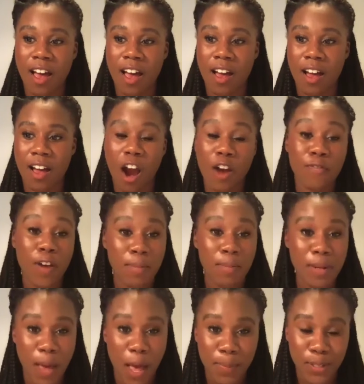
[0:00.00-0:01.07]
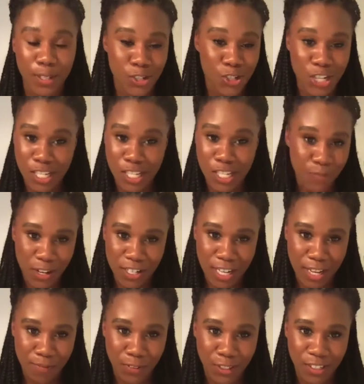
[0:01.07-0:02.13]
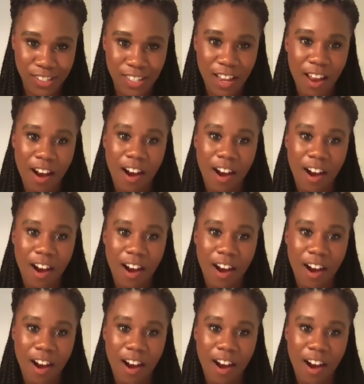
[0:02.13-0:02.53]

our farming population isn't very diverse.